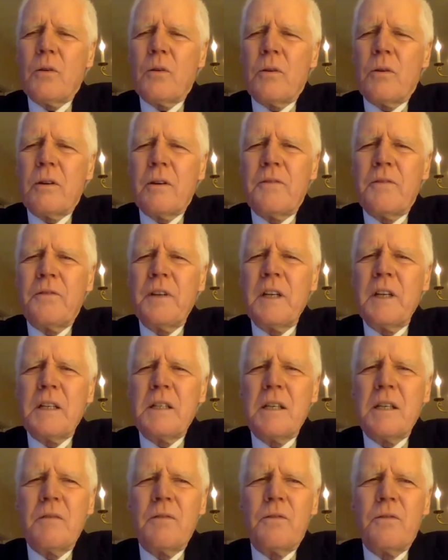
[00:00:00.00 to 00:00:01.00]
or
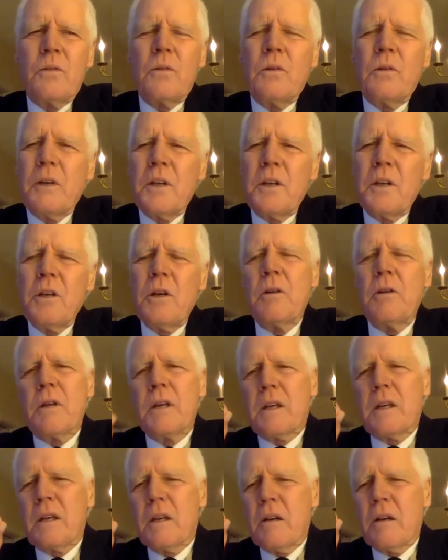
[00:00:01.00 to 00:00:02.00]
affinity for
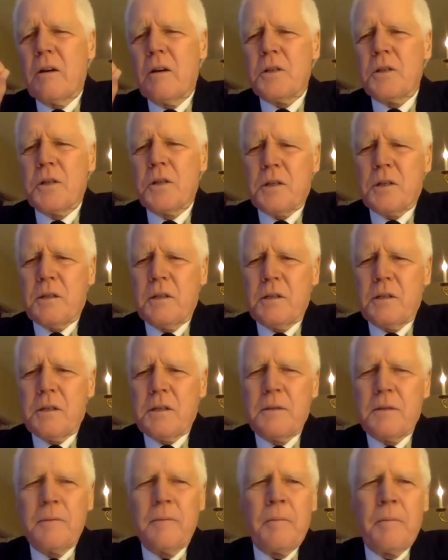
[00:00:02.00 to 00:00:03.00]
yogic
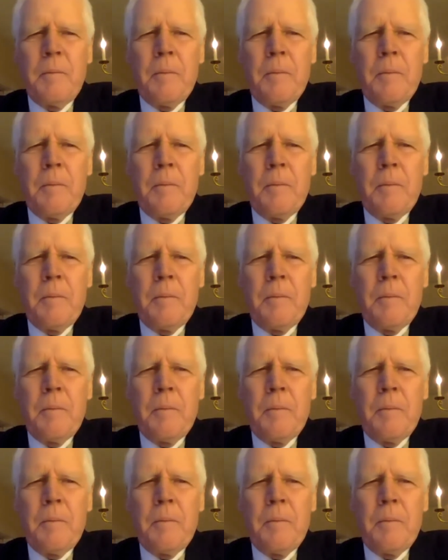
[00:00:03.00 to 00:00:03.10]
consciousness.